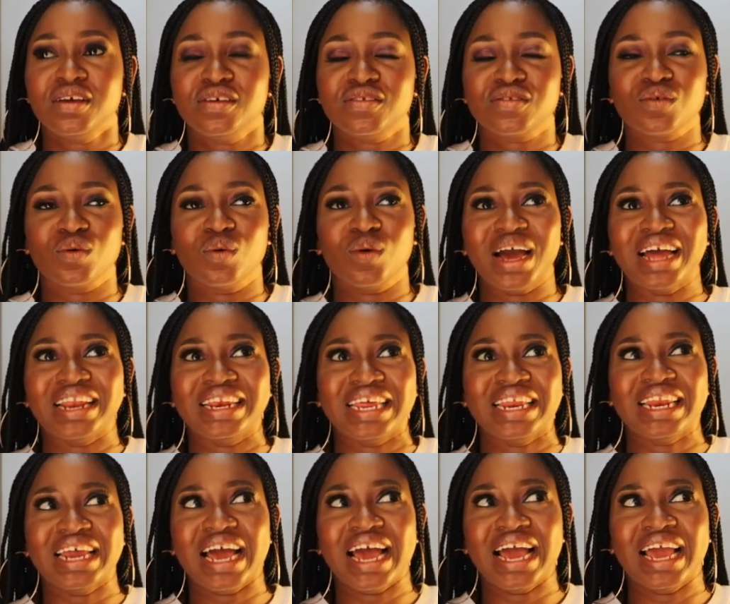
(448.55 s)
So and
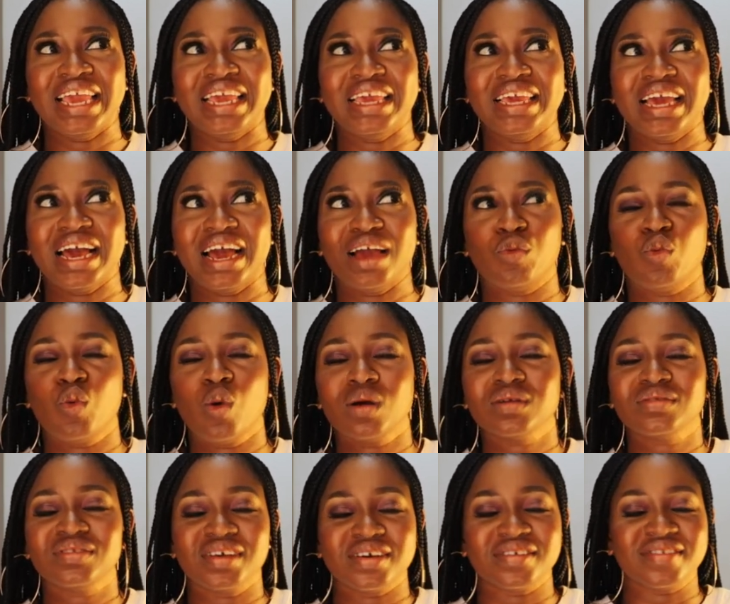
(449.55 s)
then I I
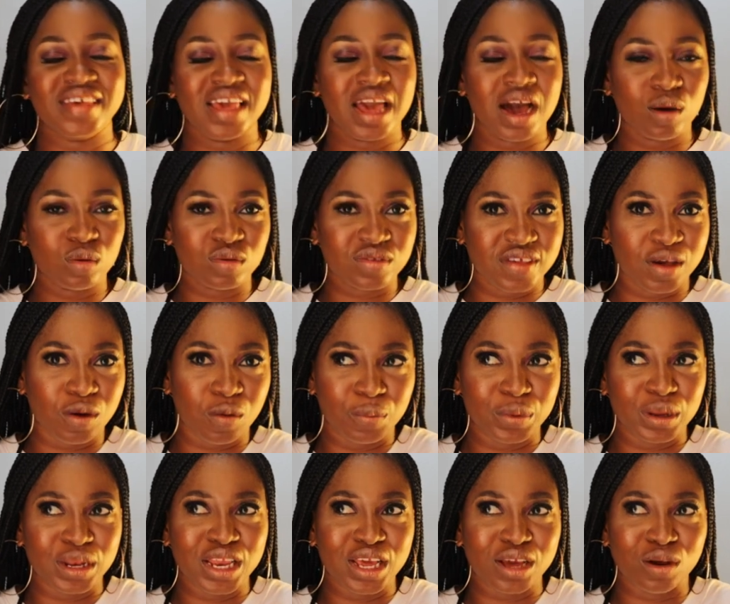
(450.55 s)
worked as a house
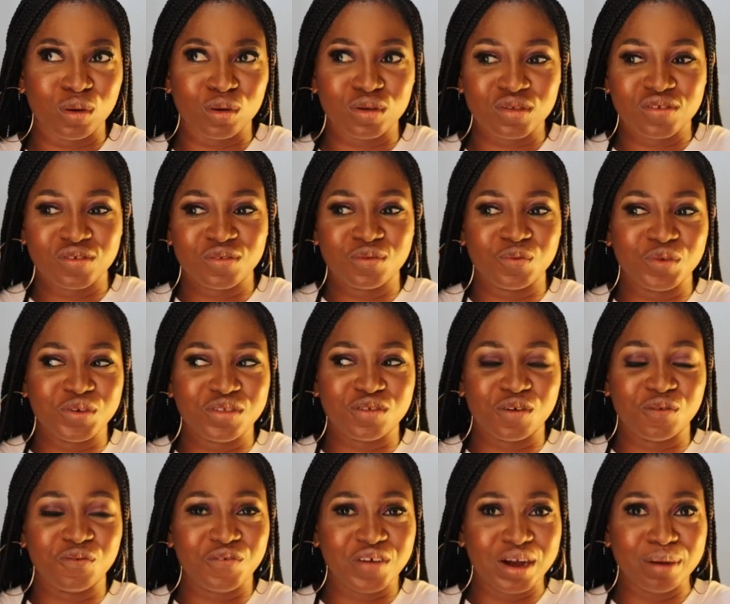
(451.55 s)
help in Lagos with
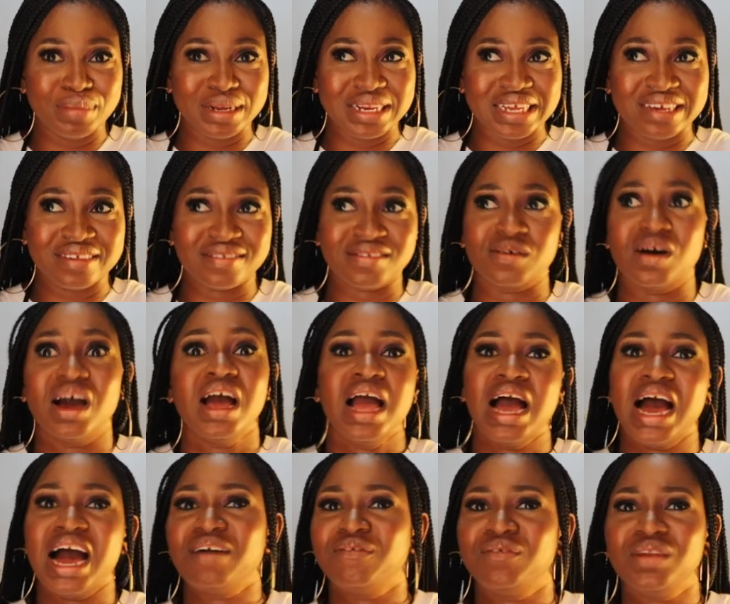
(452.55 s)
some families. So
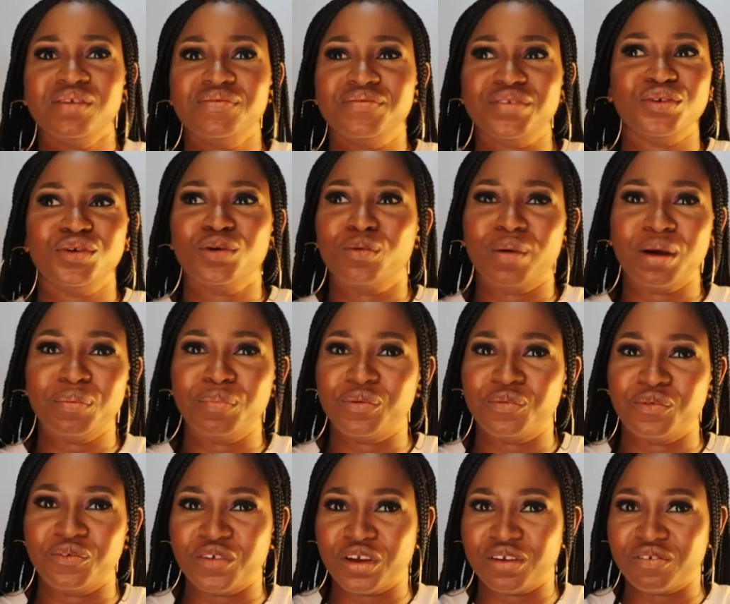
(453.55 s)
I've lived with Yoruba
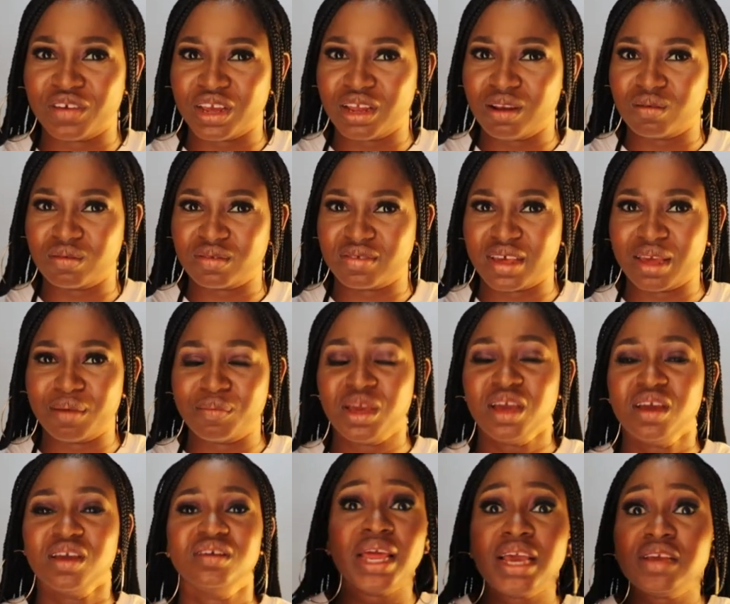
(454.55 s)
people for a very long time.
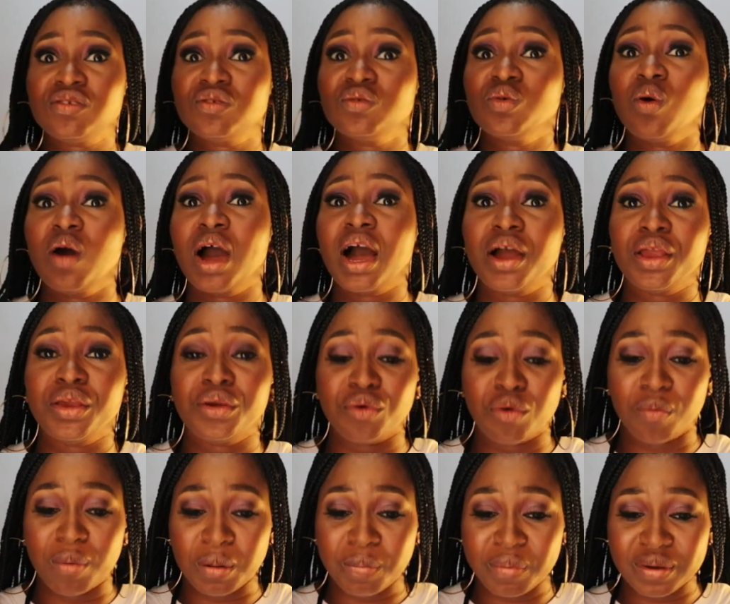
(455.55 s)
There is no how a
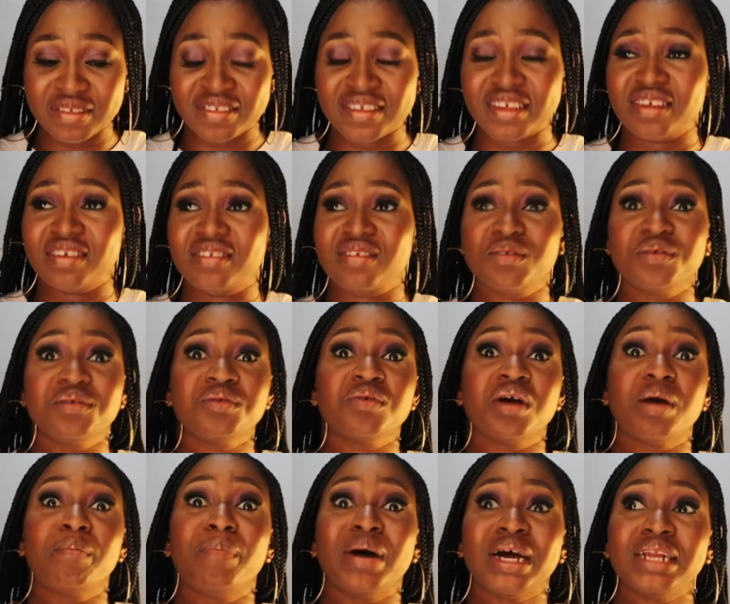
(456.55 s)
Yoruba person is going
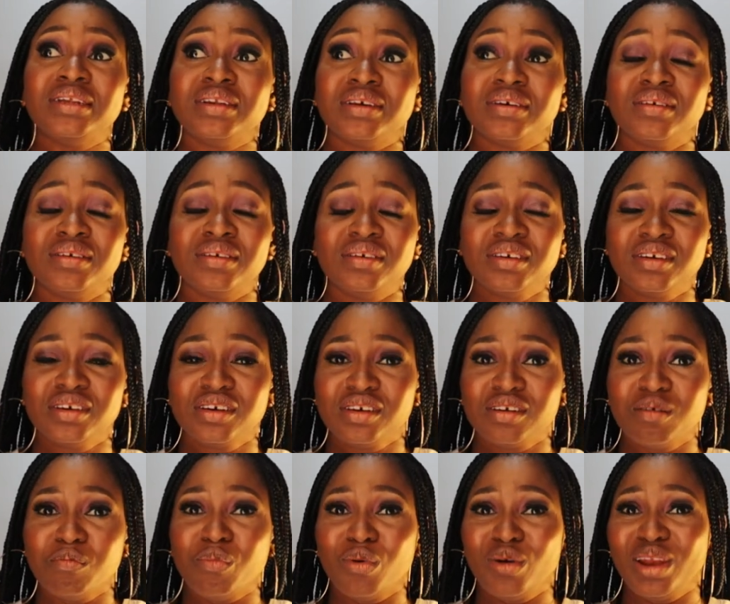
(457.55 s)
to abandon
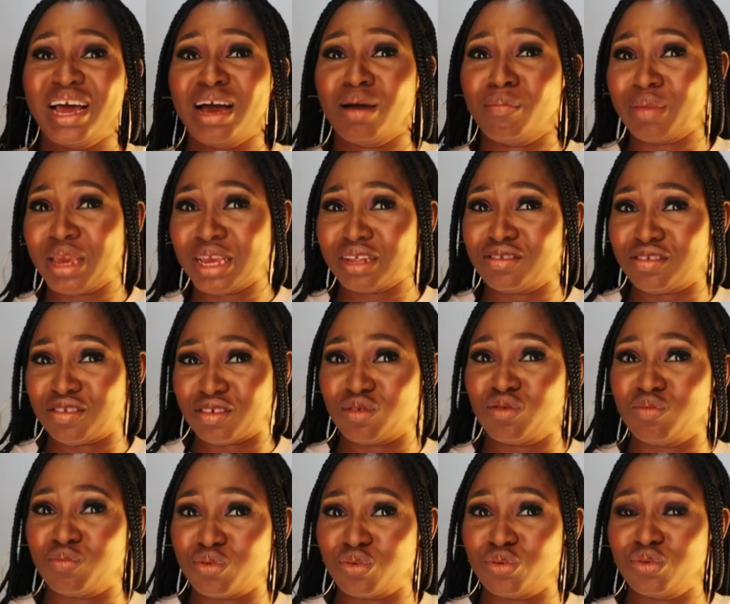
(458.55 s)
Bola Ahmed
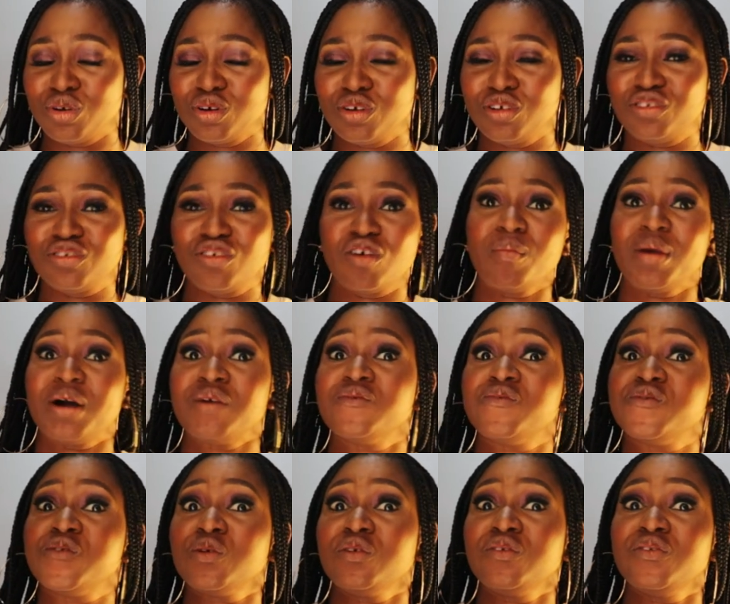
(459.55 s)
Tinubu to come and
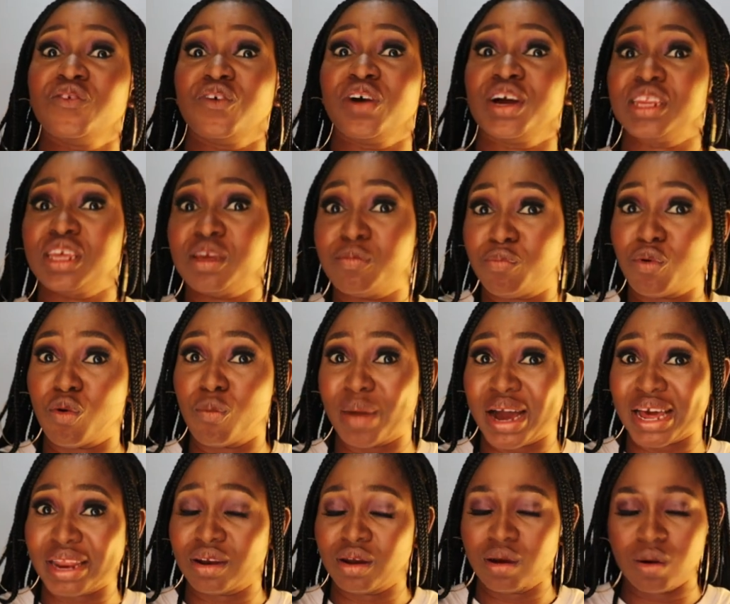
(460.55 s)
vote for an Igbo
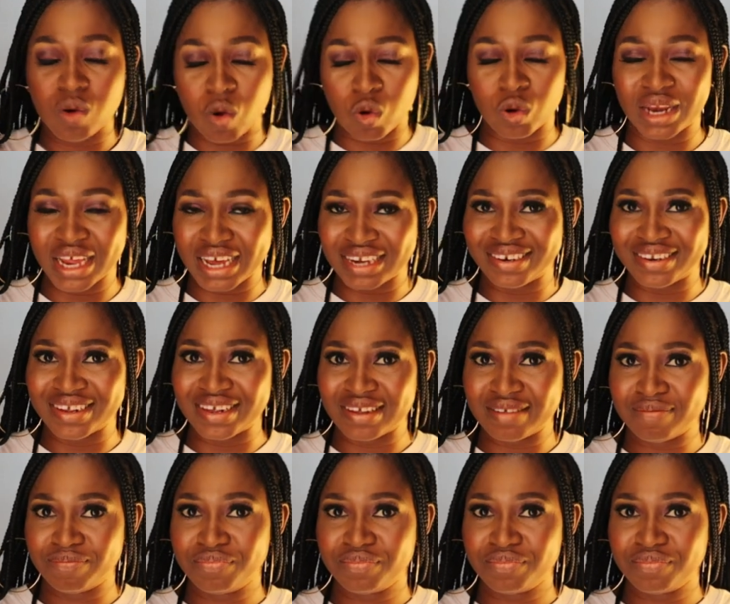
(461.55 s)
man on that day